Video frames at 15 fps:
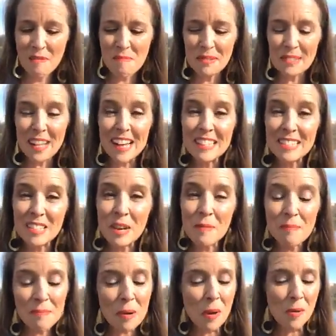plus
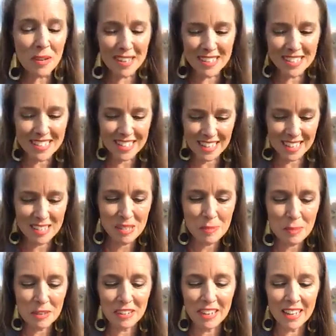a bonus
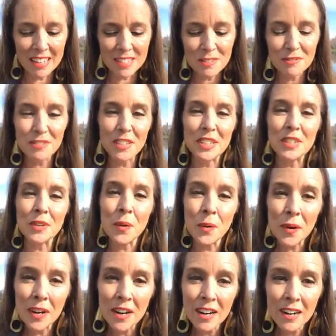experience for
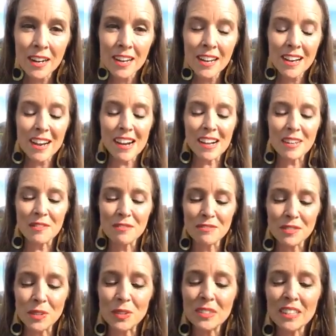your
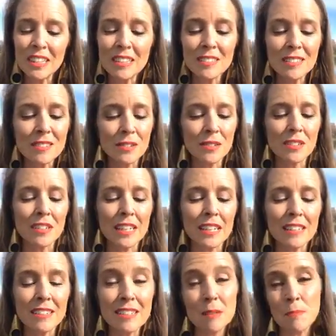unfolding story
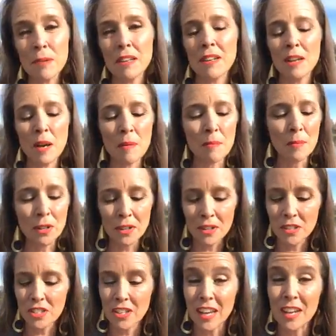to deepen,
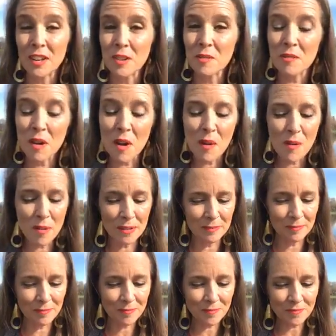emerge, and grow.
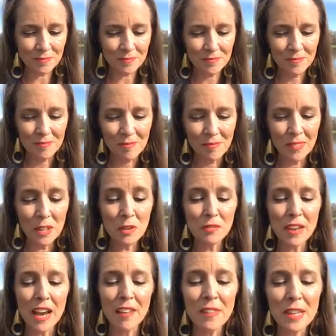You've
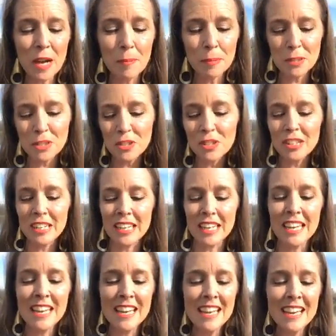had the
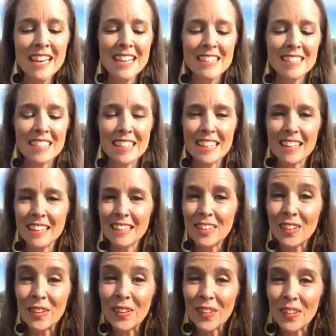opportunity to
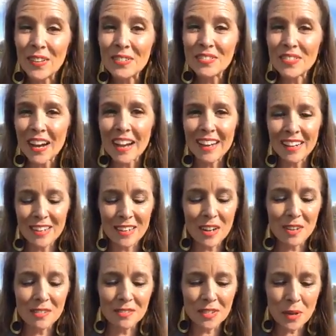kindle the fire
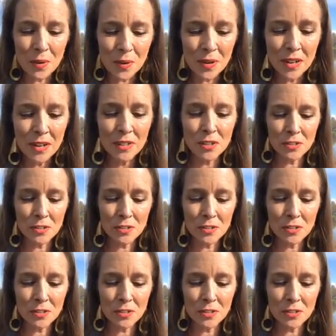of your